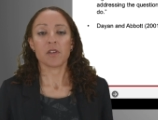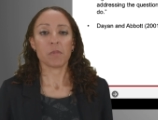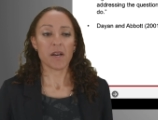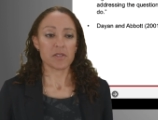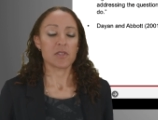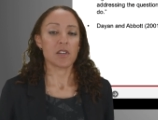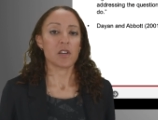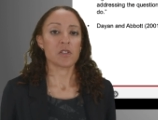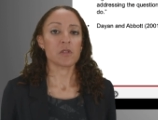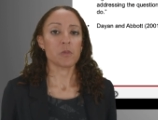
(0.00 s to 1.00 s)

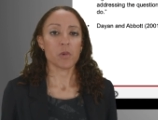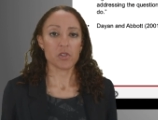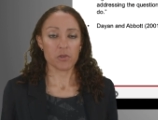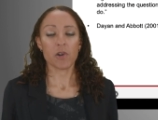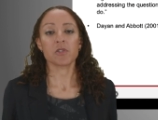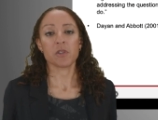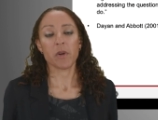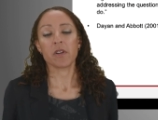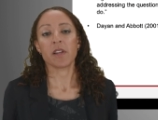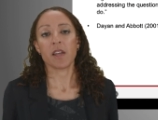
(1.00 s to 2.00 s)
capacities which are
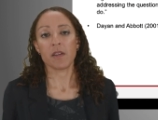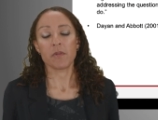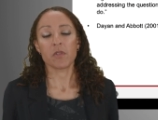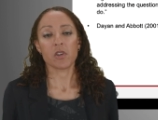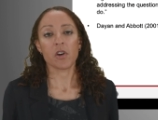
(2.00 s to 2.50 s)
ultimately